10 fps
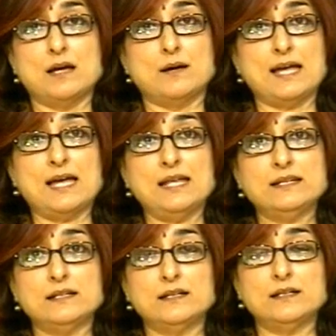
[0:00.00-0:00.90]

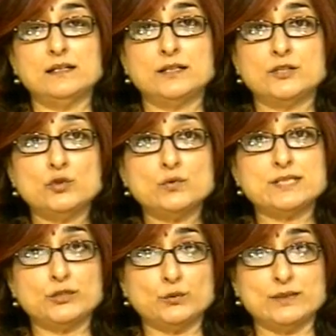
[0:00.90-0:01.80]
and
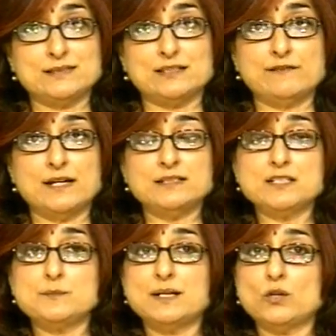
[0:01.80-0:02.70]
use it to its
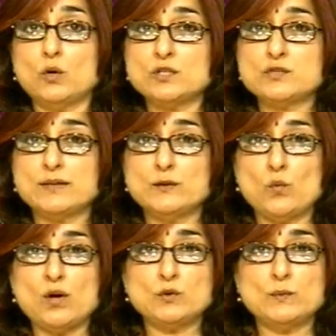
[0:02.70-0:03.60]
advantage, but also
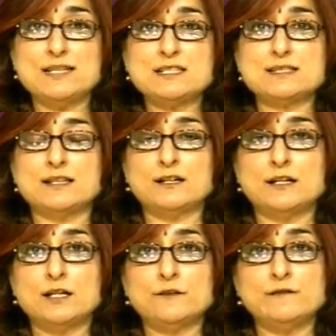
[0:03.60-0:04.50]
in what ways
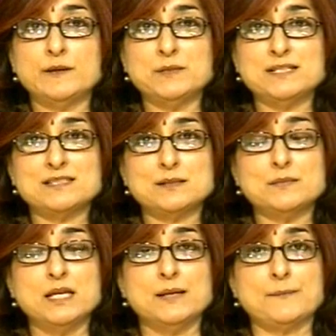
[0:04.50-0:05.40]
feminism